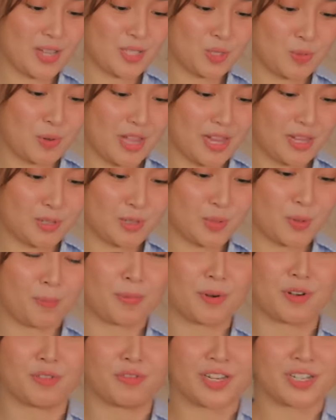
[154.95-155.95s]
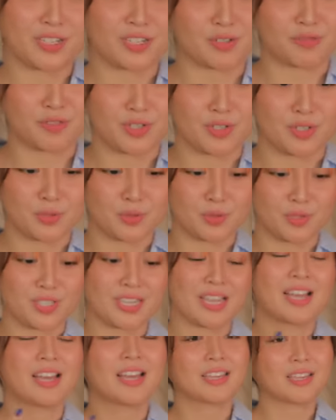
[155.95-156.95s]
as well, so perfect for
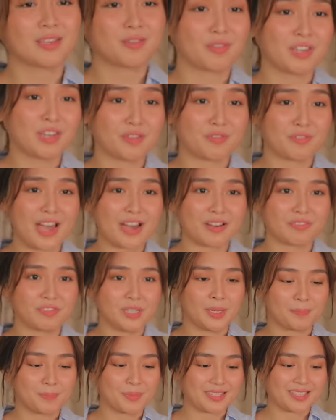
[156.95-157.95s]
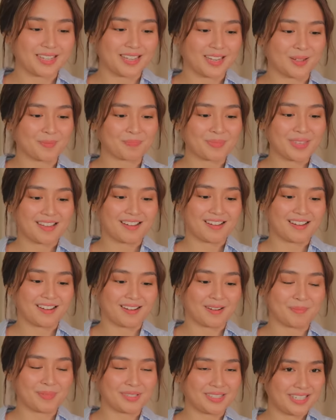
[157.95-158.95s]
shoots. Even if I have lipstick,
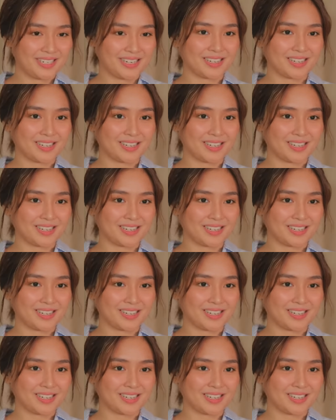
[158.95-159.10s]
hindi